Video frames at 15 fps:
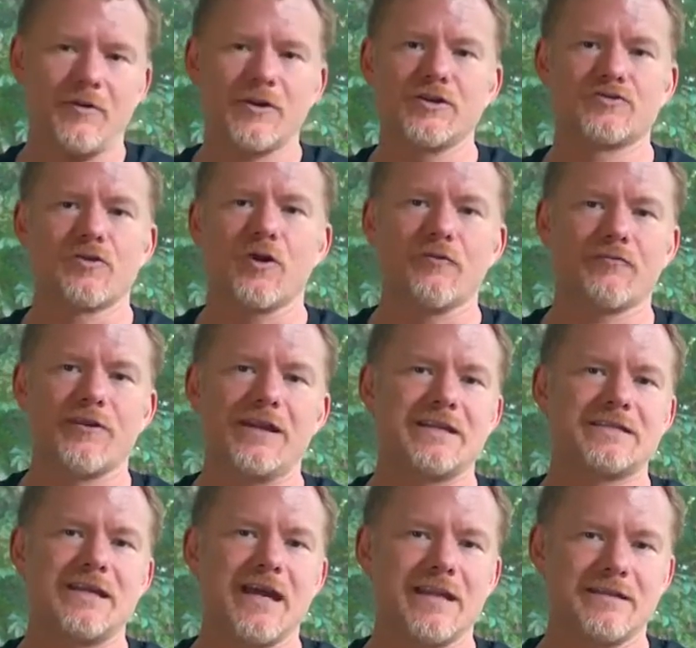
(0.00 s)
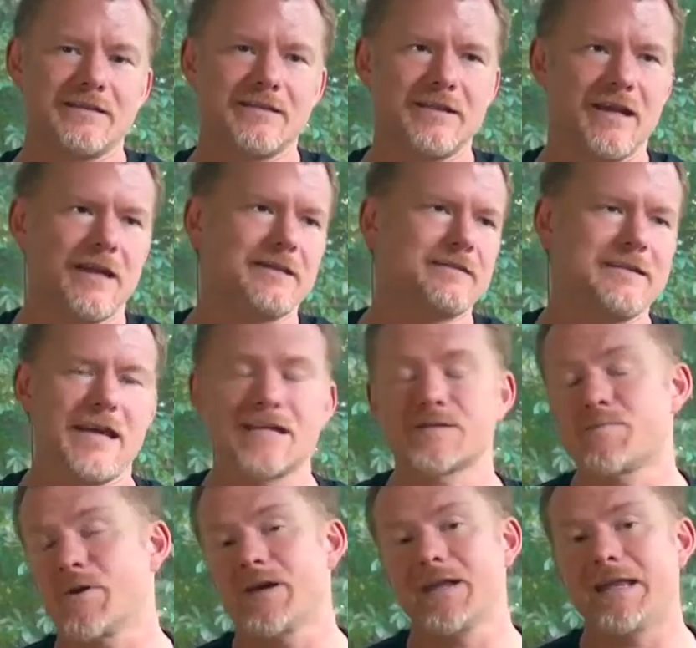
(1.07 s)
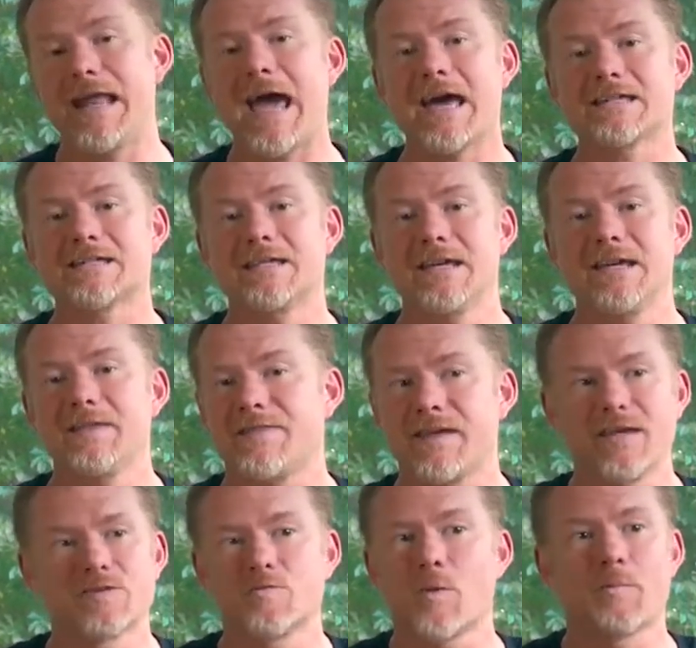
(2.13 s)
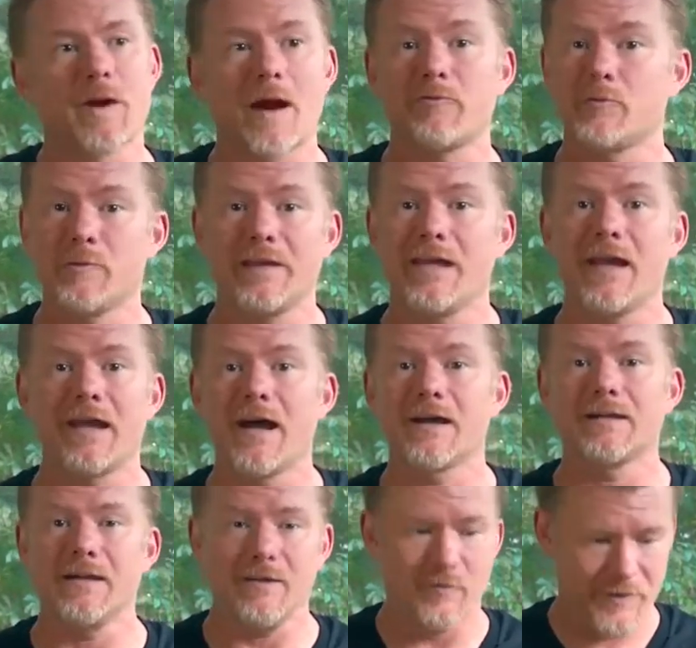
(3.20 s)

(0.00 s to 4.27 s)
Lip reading: control freaks get desperate and nasty, things will probably get ugly.